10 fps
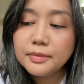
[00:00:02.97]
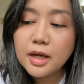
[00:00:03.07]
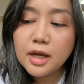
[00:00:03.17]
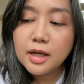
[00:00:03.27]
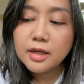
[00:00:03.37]

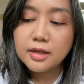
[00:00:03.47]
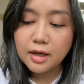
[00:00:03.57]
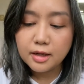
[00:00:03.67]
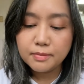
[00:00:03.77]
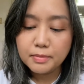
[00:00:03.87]
and
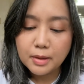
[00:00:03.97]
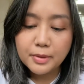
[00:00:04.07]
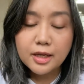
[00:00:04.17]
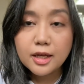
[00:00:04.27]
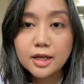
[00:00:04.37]
I'm
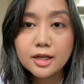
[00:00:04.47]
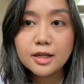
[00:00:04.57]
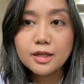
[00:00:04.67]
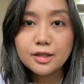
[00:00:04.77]
popping in